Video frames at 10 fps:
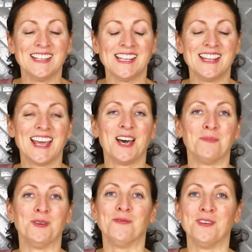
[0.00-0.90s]
and that they
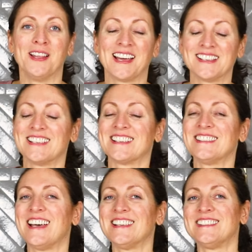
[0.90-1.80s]
help you feel like a
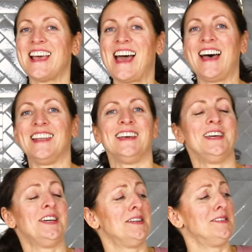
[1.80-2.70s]
success at
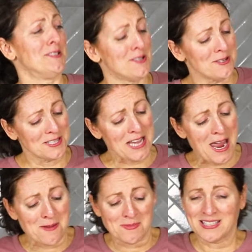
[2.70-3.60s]
dessert
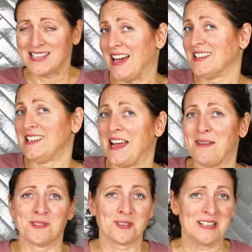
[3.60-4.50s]
time, snack
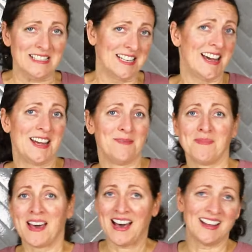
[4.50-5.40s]
time, treat
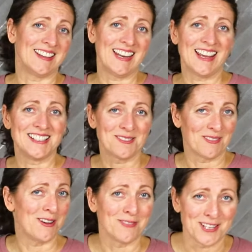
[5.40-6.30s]
time, the holidays,
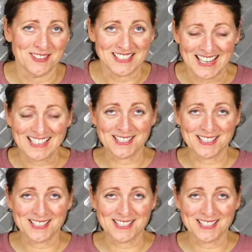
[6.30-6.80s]
whenever you decide